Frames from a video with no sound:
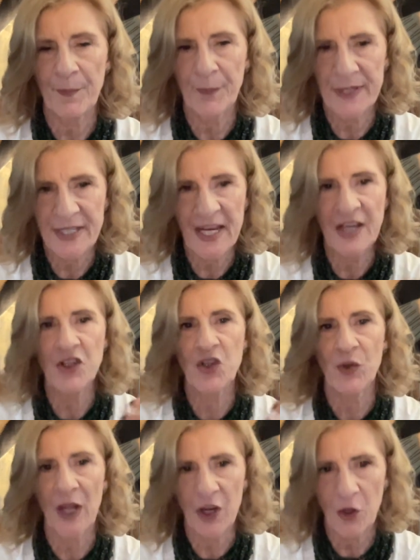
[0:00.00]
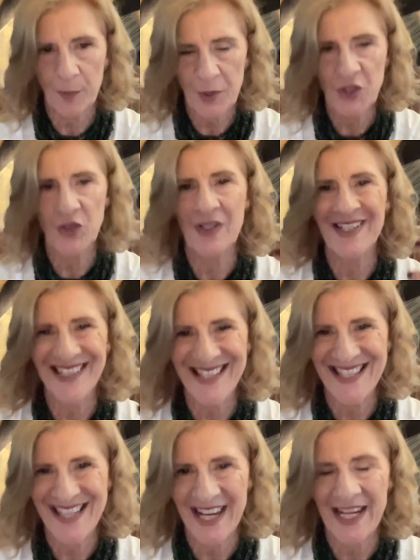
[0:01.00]
potential and
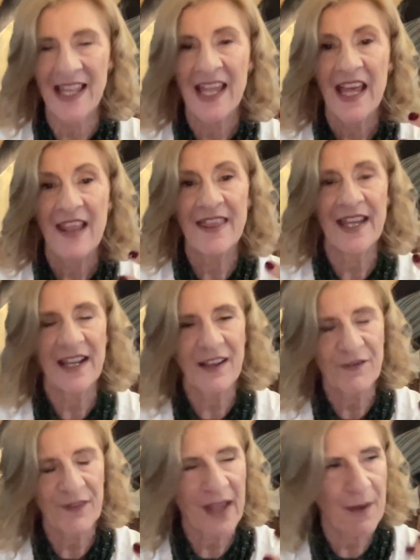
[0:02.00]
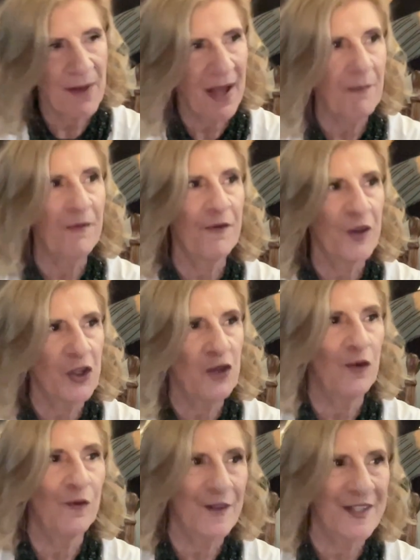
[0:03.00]
opportunities that have come up for
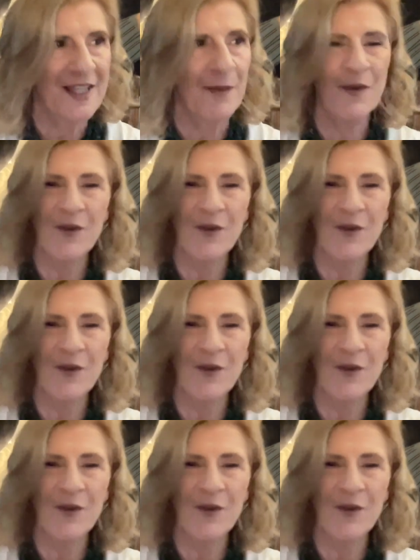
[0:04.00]
you. For some of